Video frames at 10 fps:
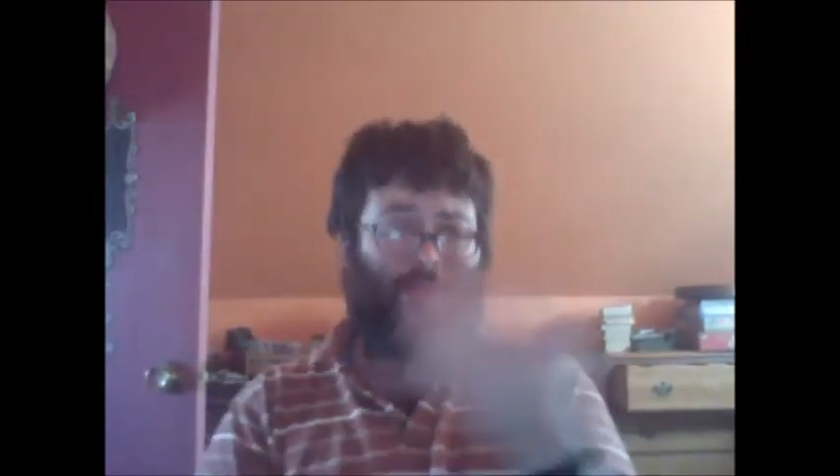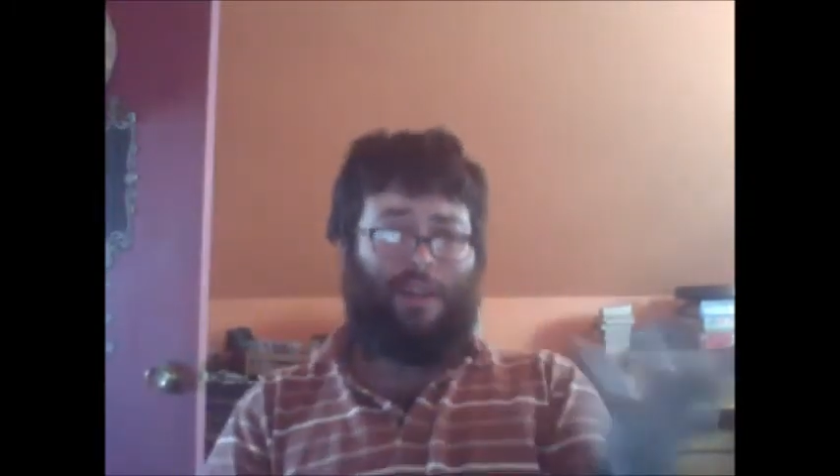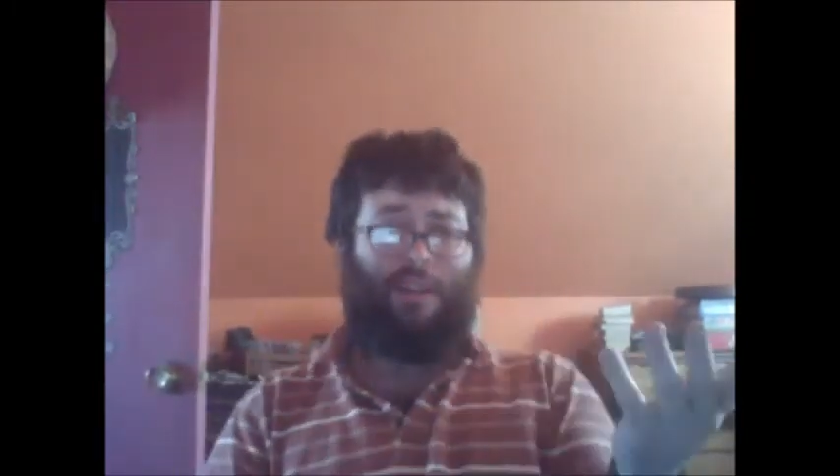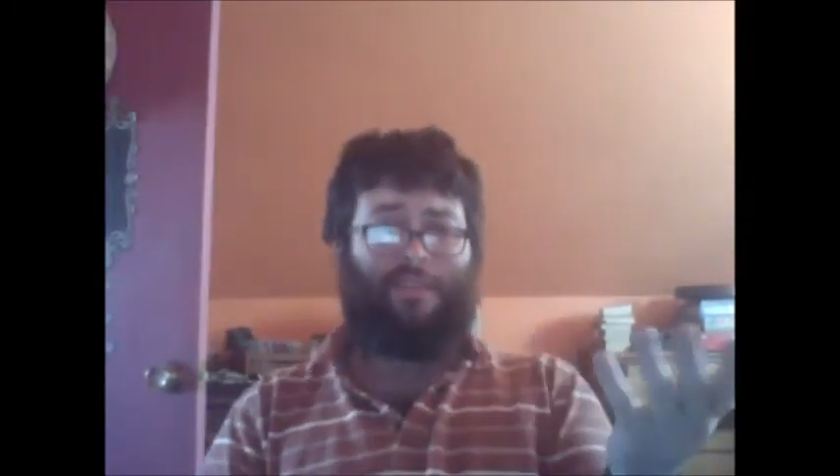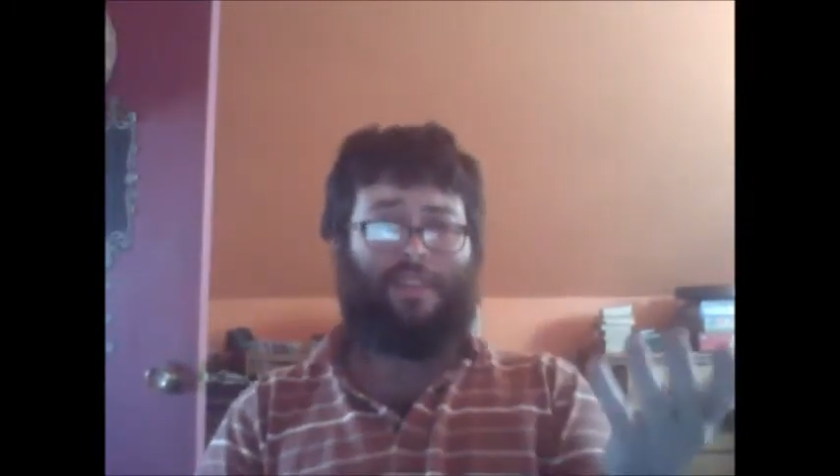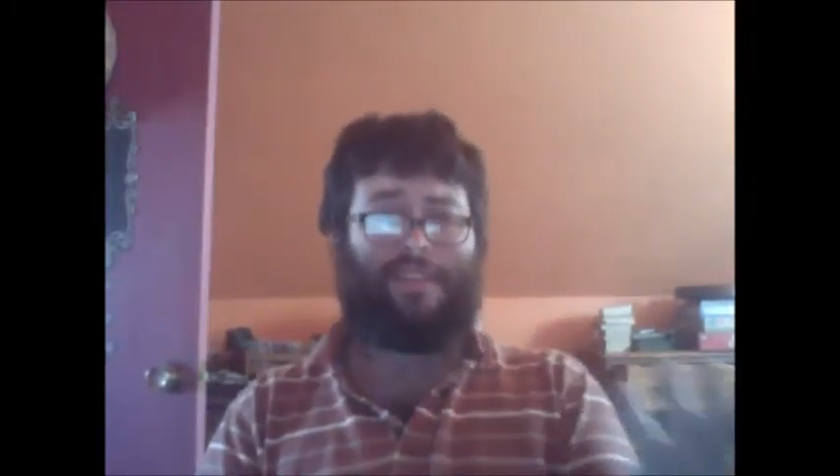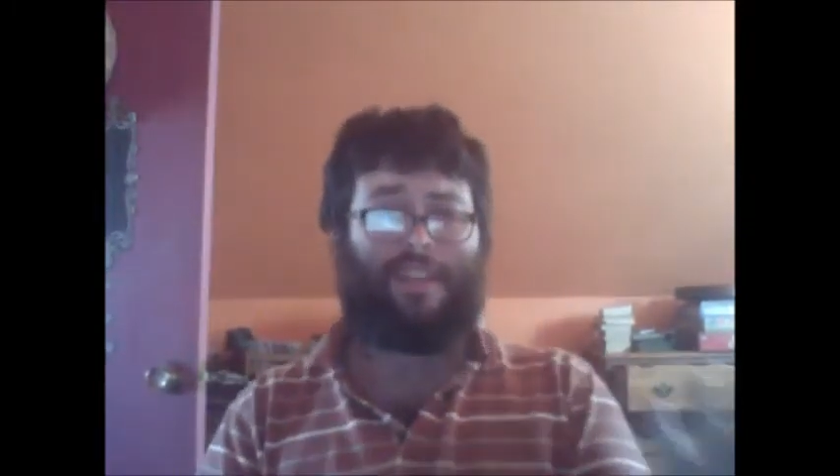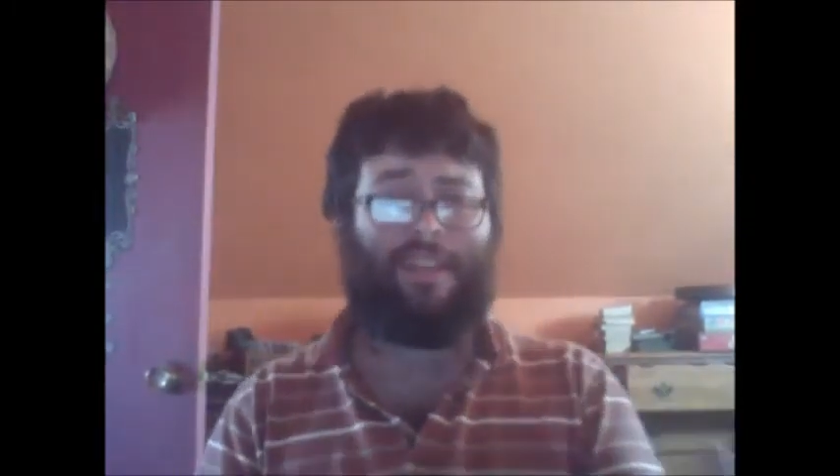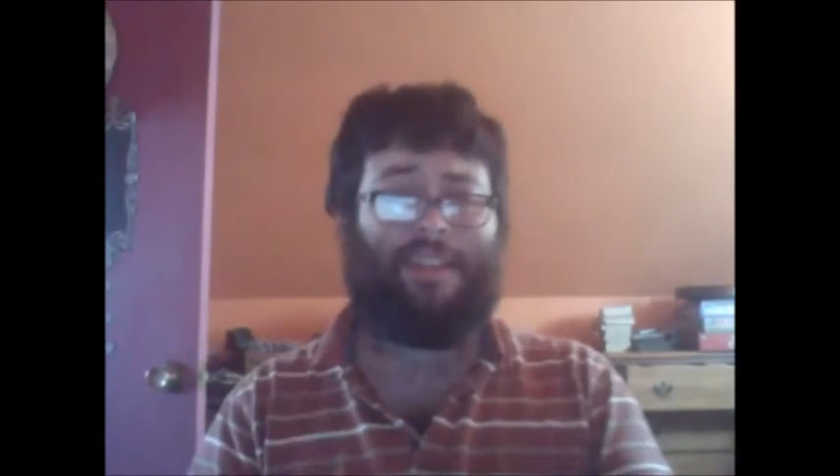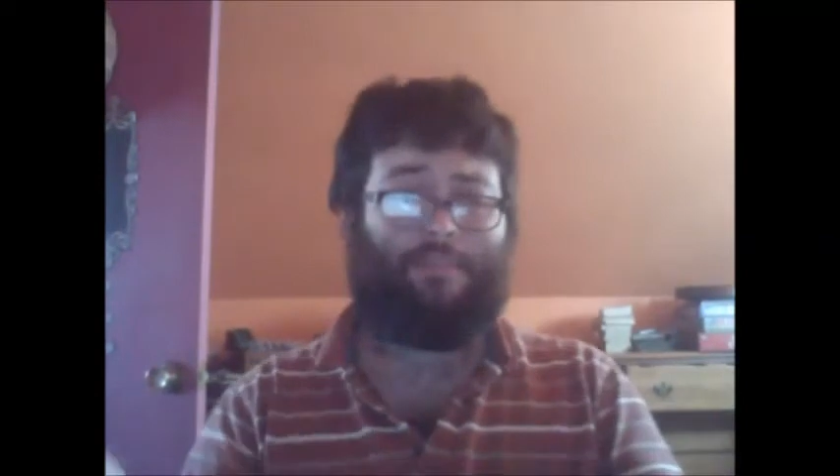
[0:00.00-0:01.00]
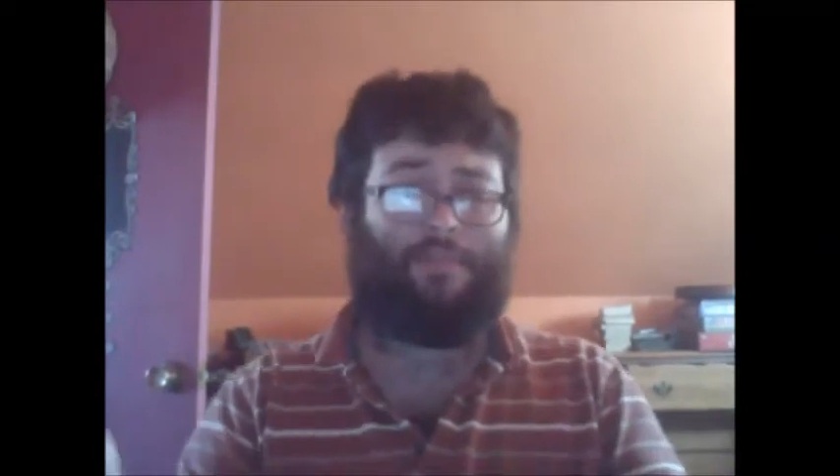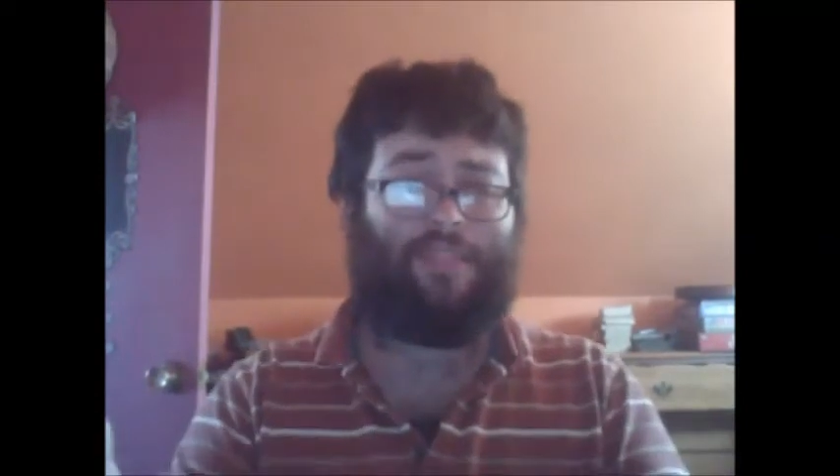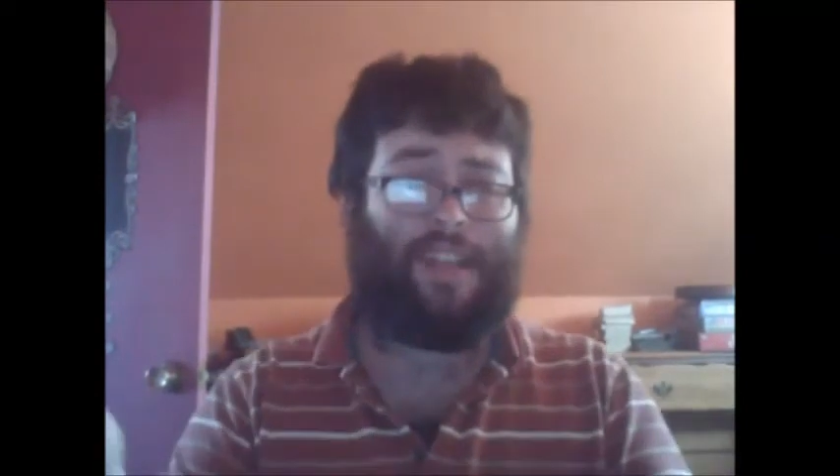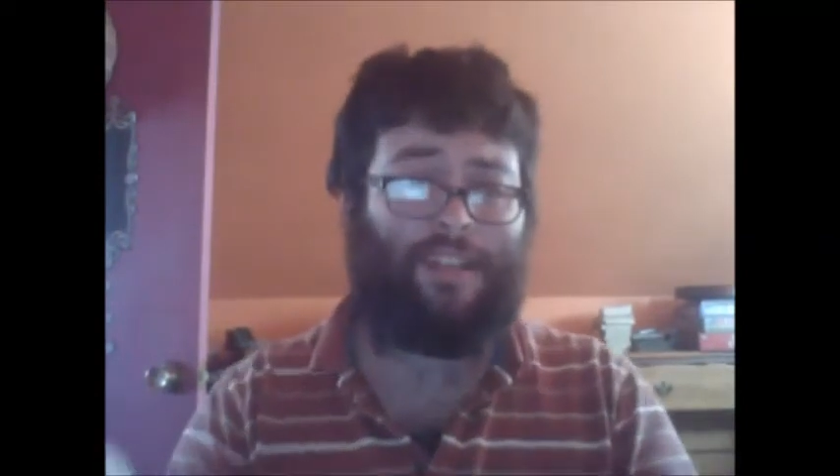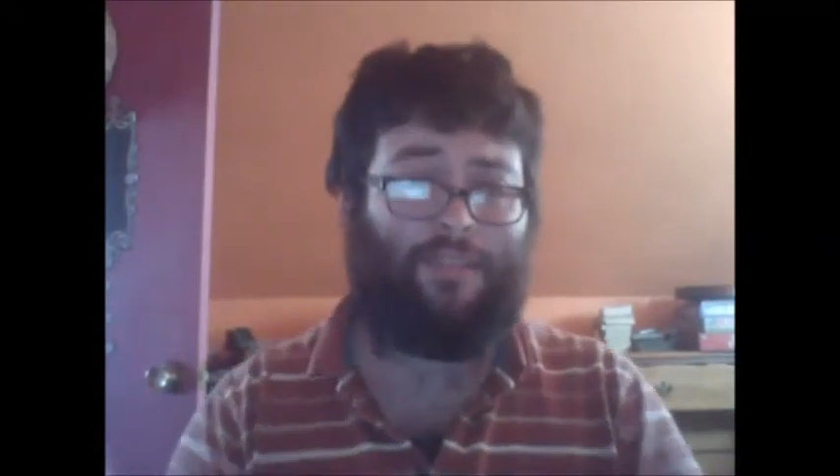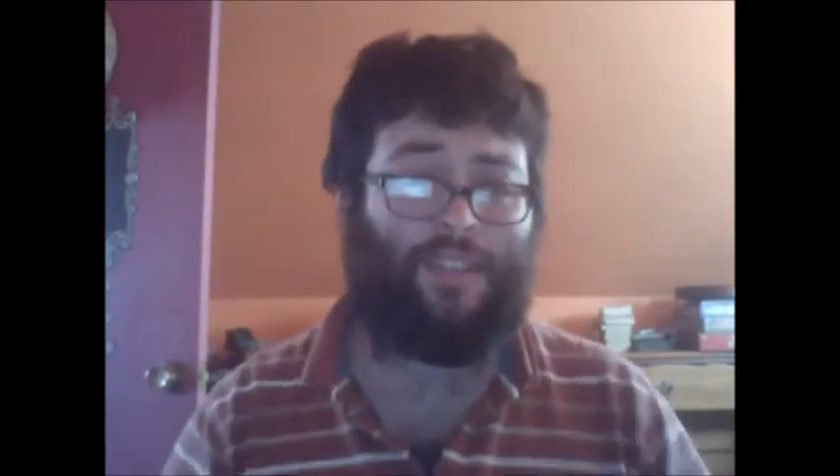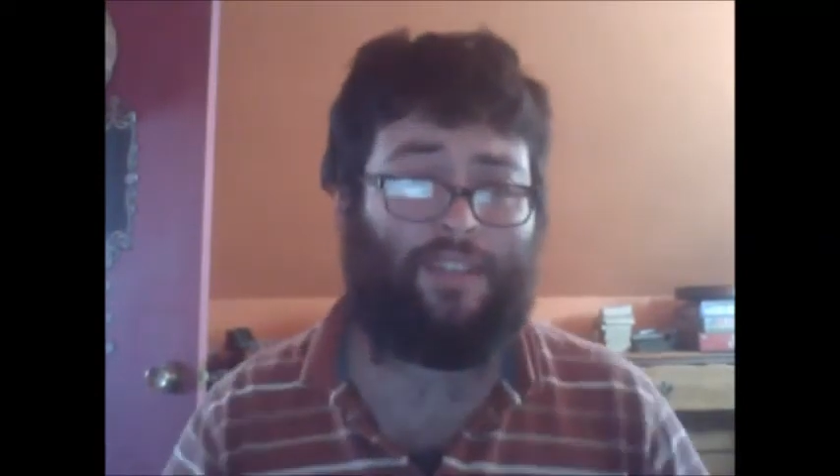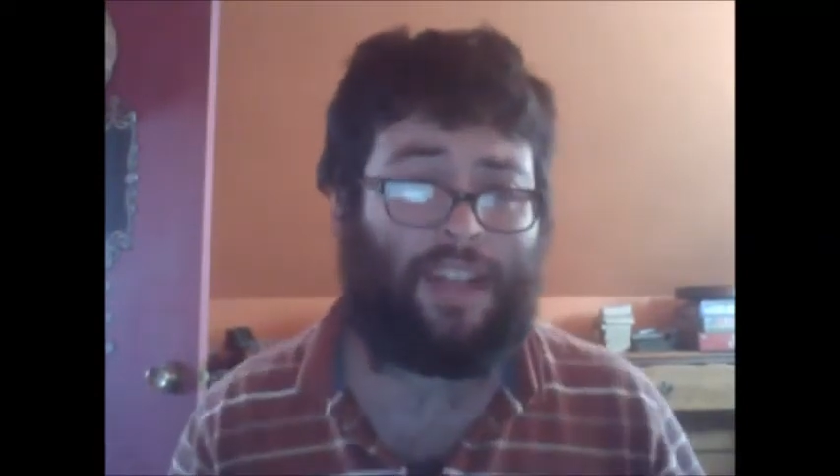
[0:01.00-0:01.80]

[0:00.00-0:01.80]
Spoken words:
all of a sudden you're presented with